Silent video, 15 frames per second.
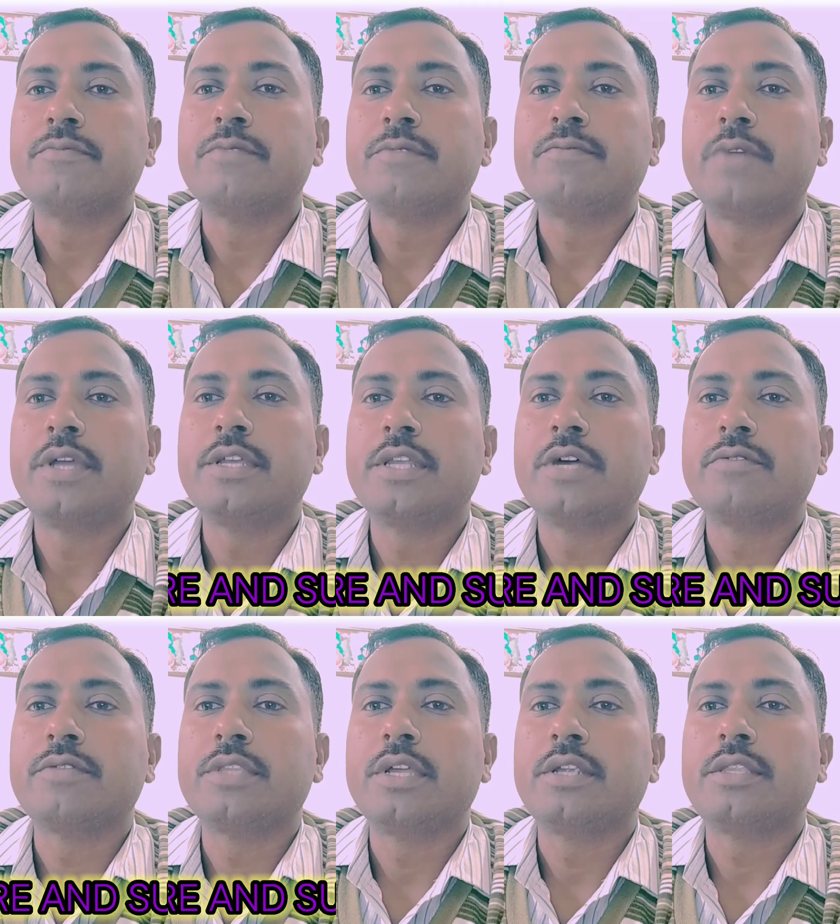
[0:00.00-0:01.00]
we find
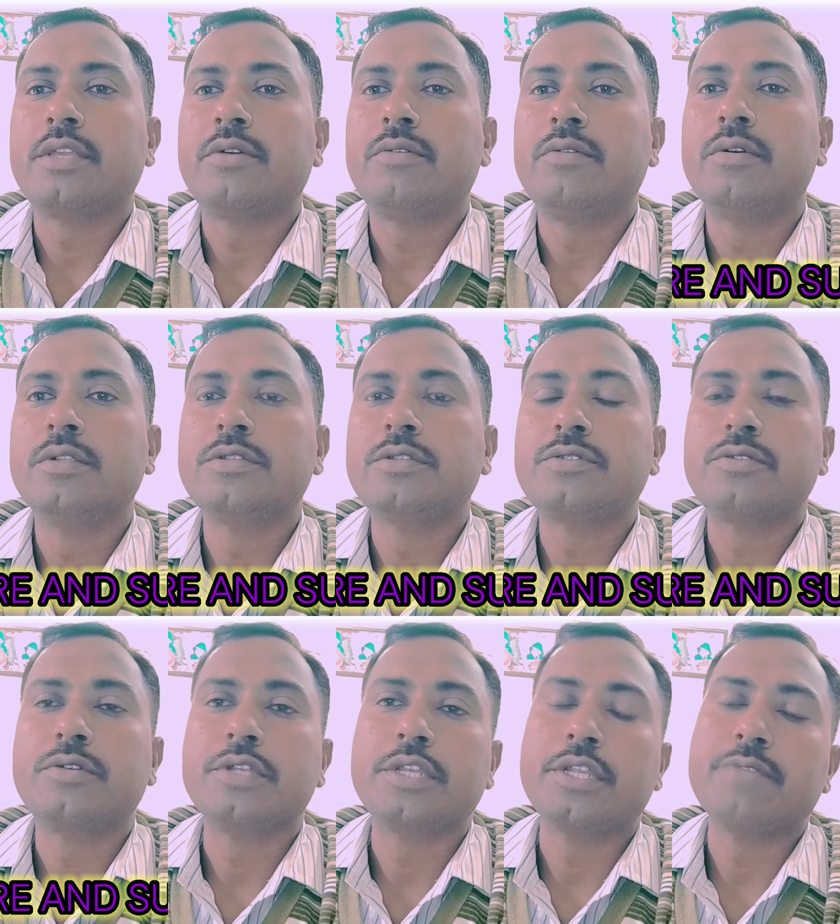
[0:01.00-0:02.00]
out that the whole
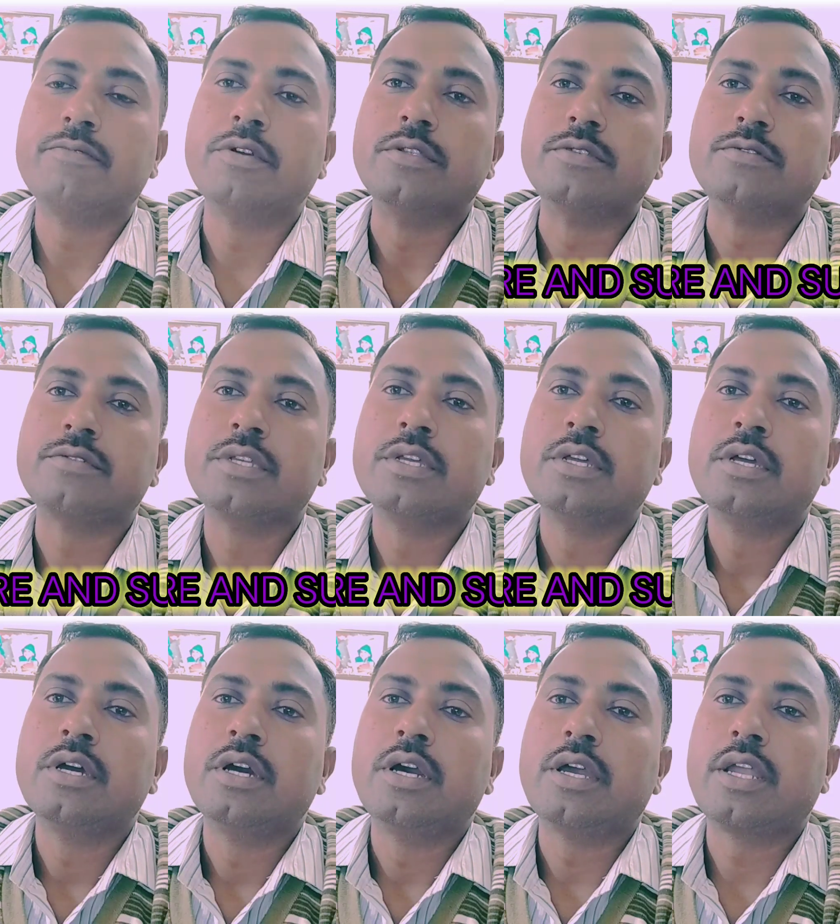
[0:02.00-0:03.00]
story revolves
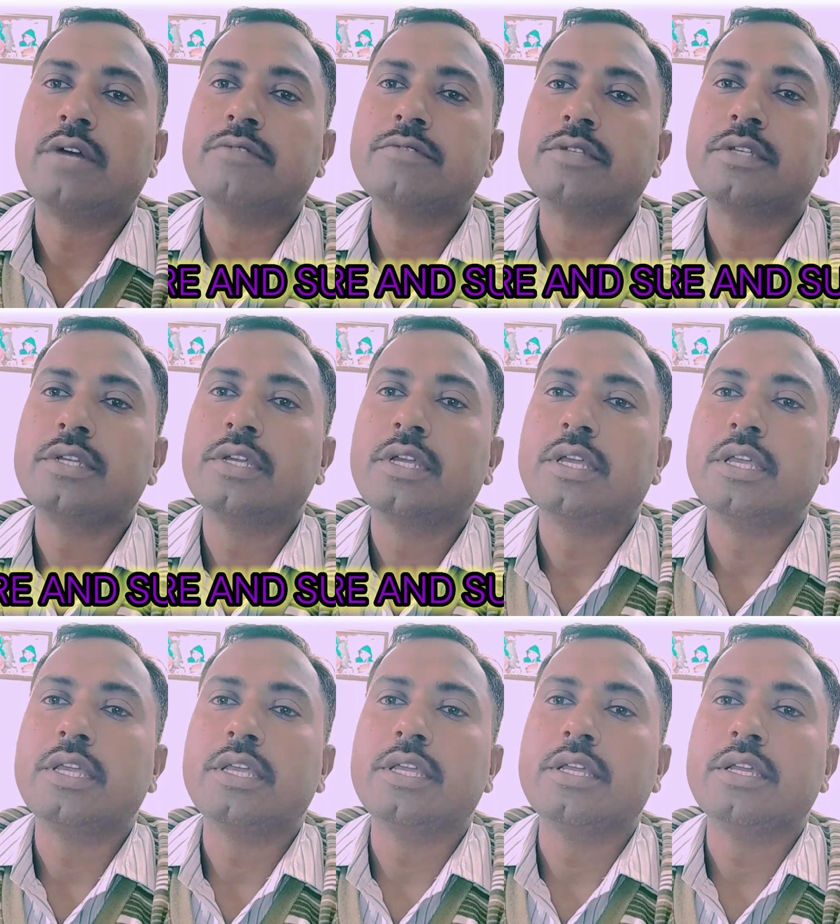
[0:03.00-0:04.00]
around
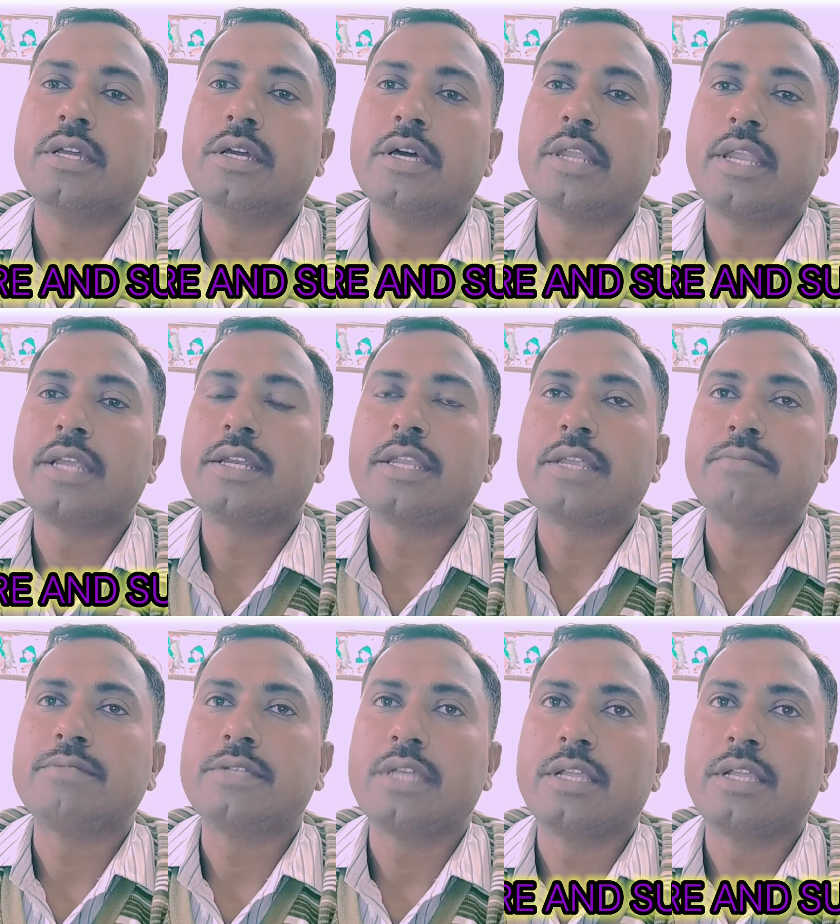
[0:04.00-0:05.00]
a rat
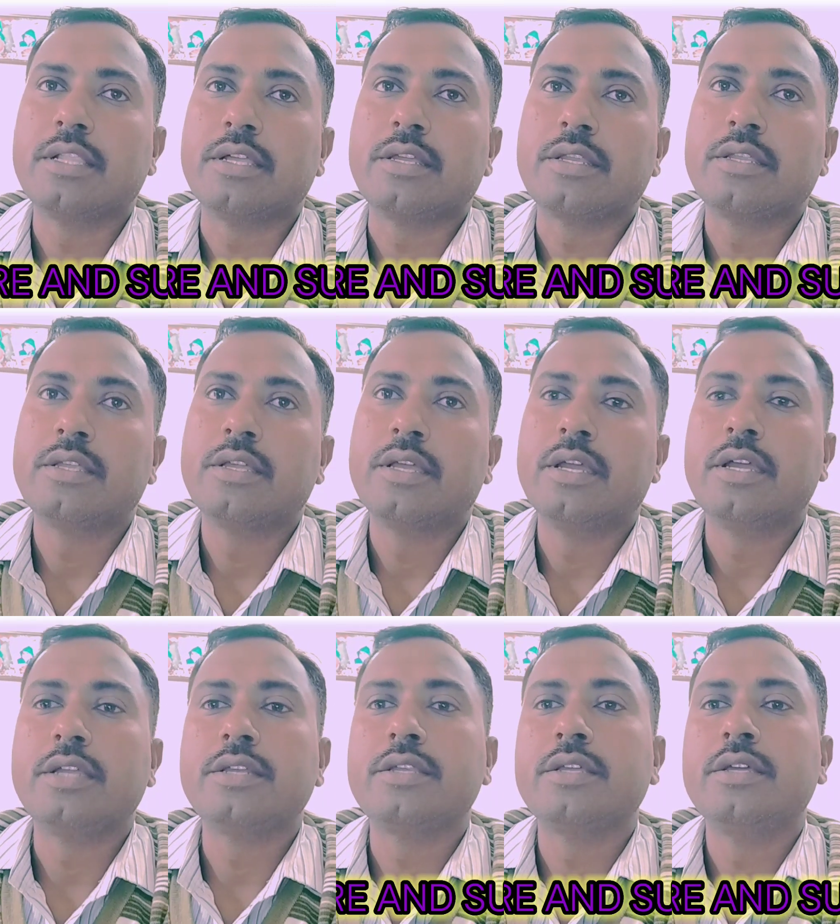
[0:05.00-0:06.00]
trap seller,
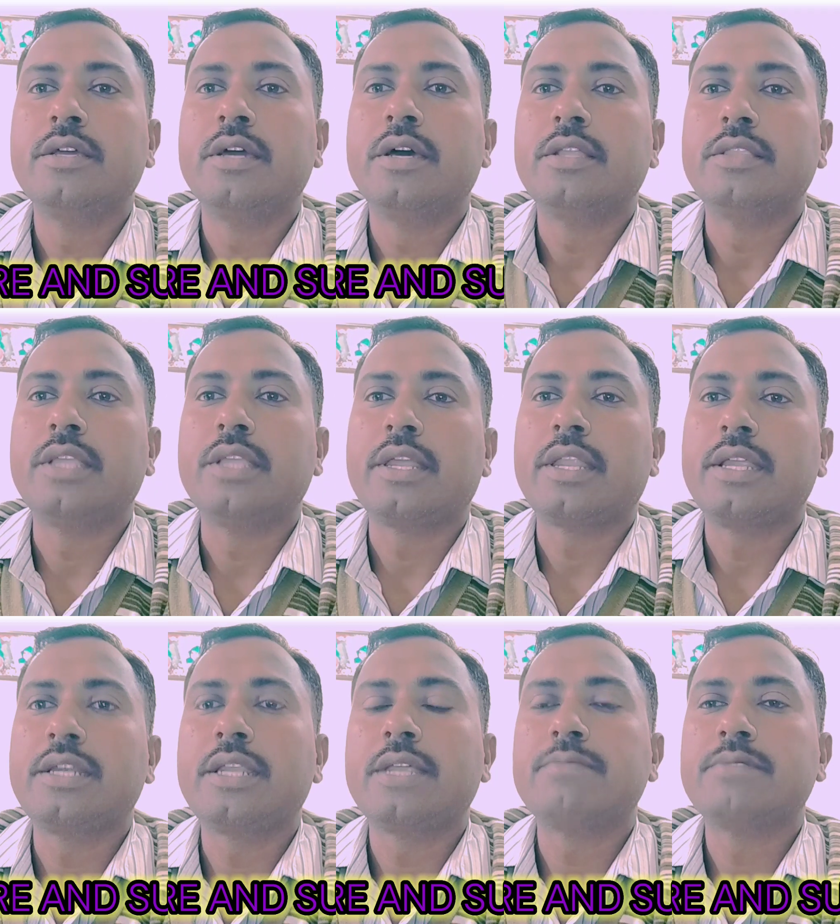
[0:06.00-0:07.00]
and the
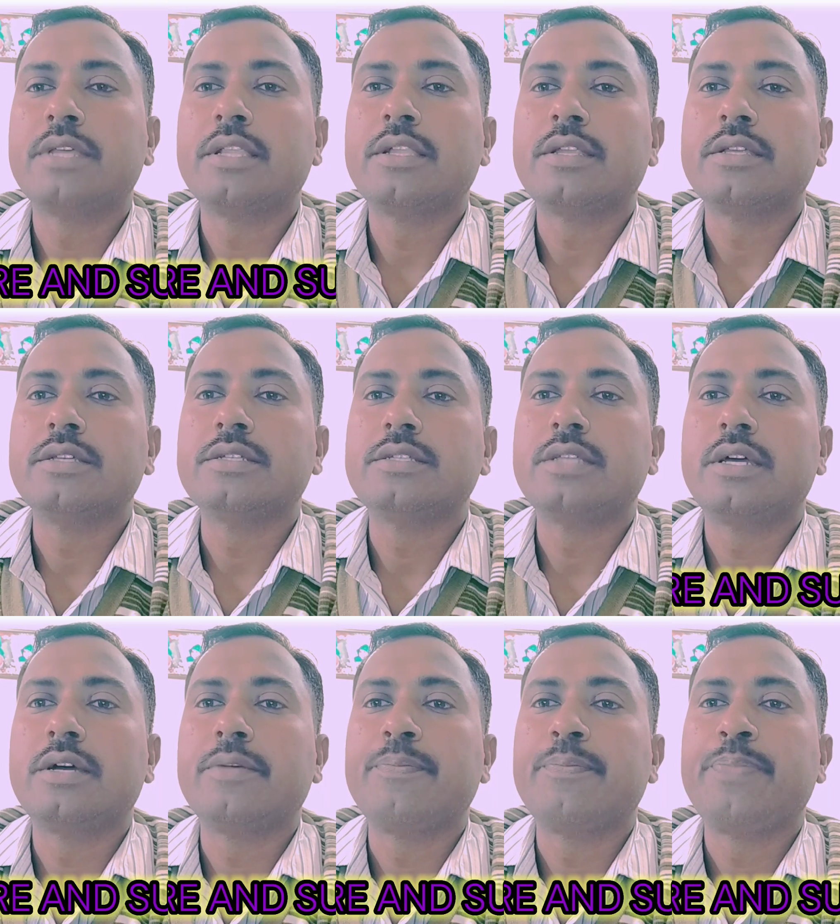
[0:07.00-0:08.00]
rat trap seller is
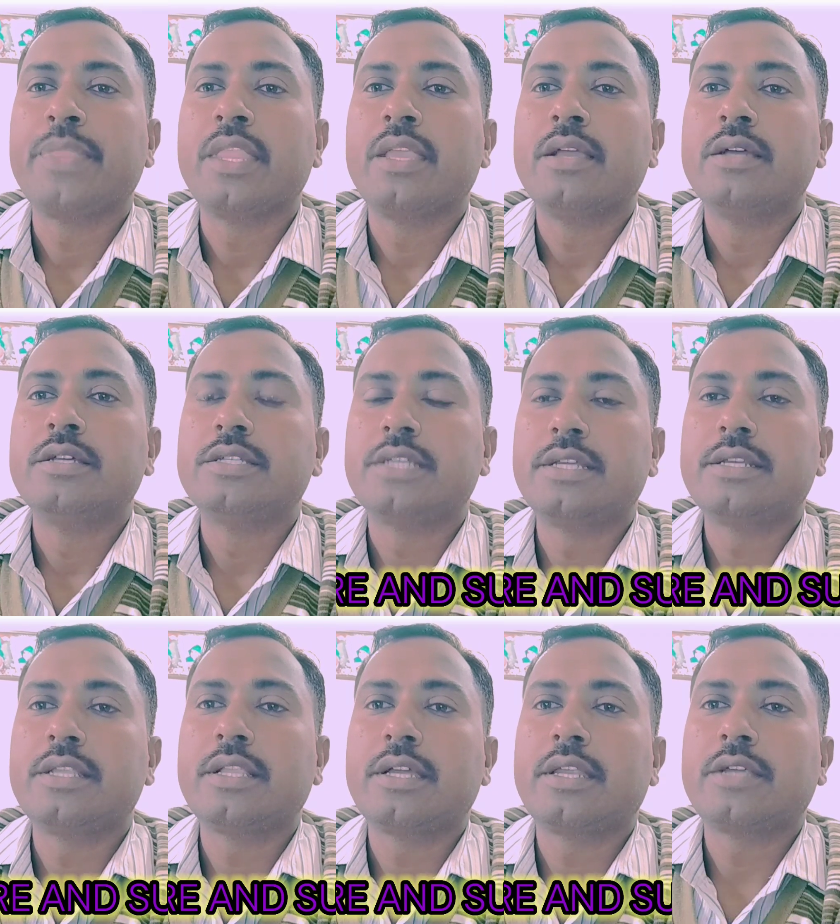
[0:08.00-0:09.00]
the
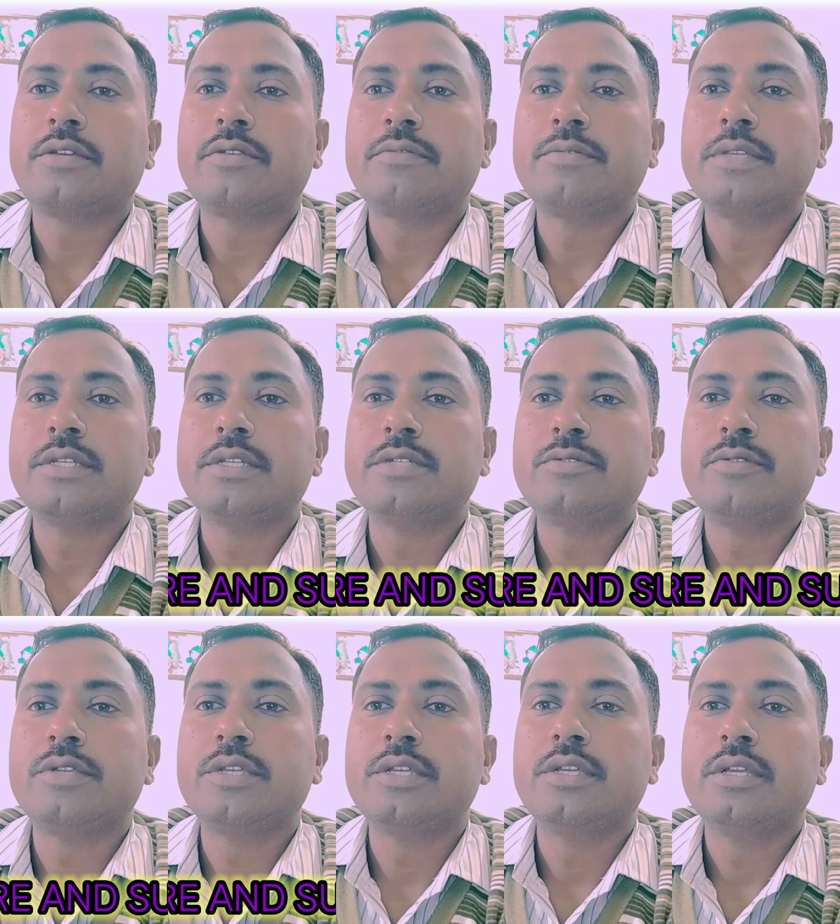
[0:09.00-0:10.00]
central character of the
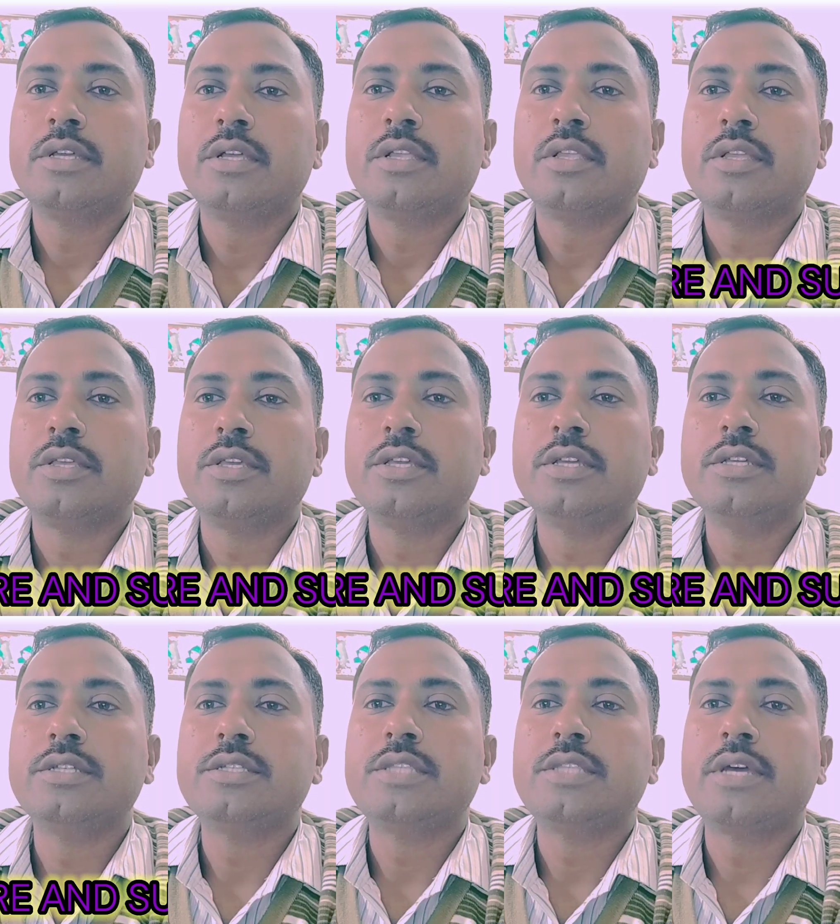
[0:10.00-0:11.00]
story.
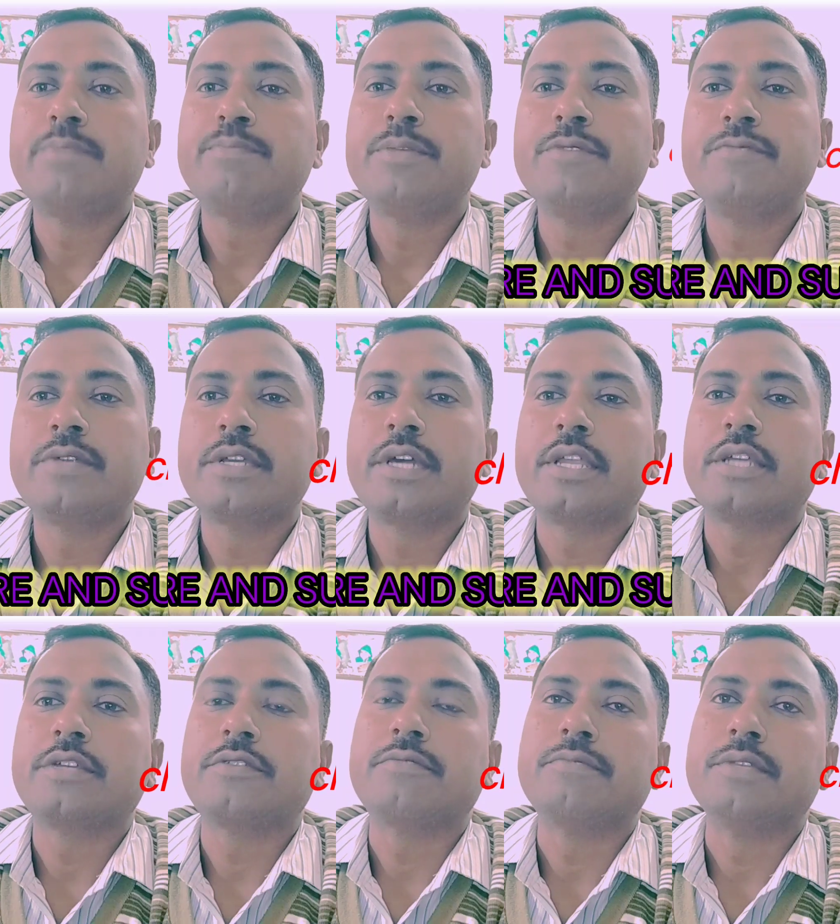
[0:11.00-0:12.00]
He is the pivot
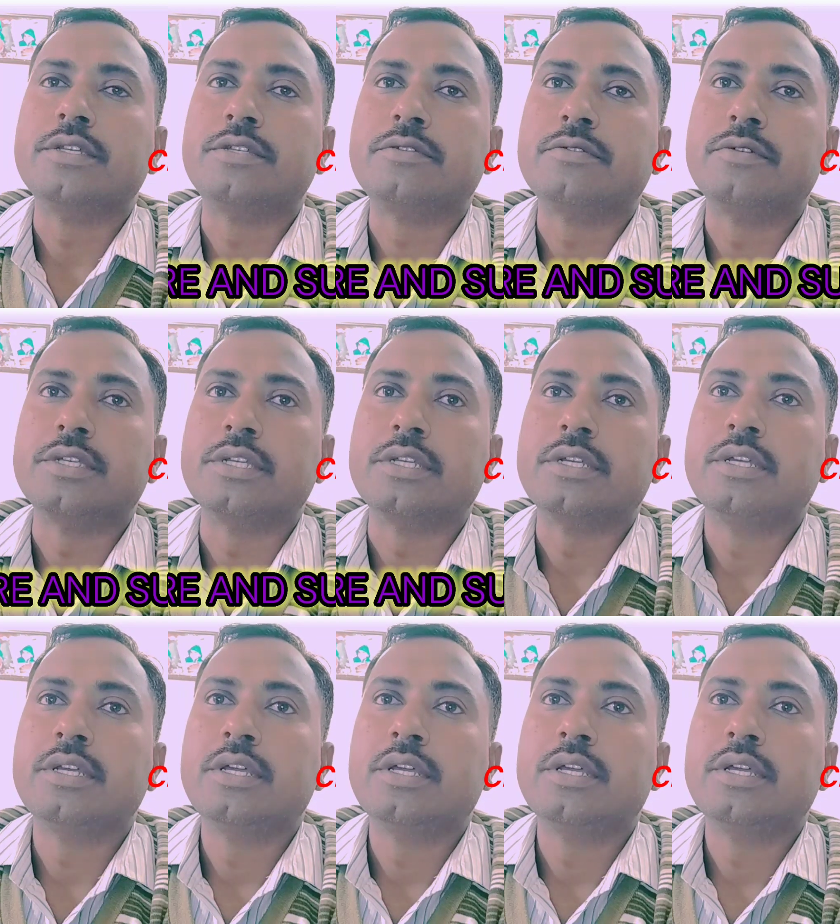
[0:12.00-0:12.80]
character of the story.